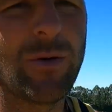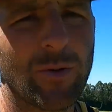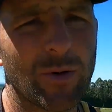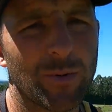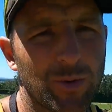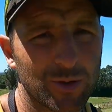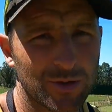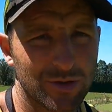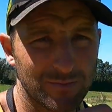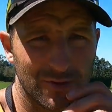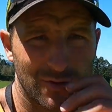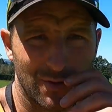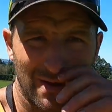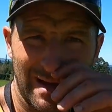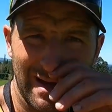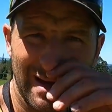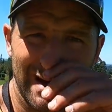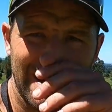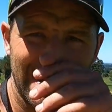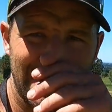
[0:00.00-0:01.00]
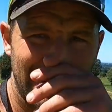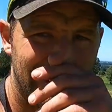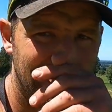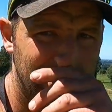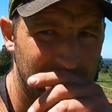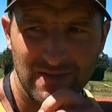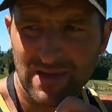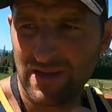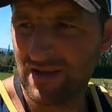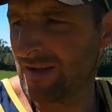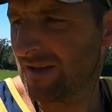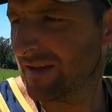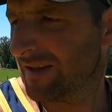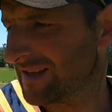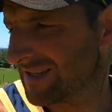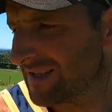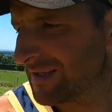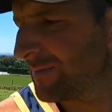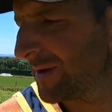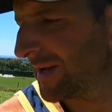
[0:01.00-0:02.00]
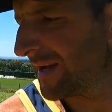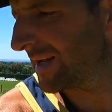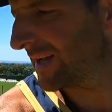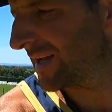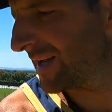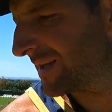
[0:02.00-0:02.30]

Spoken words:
don't want to push them too hard. This paddock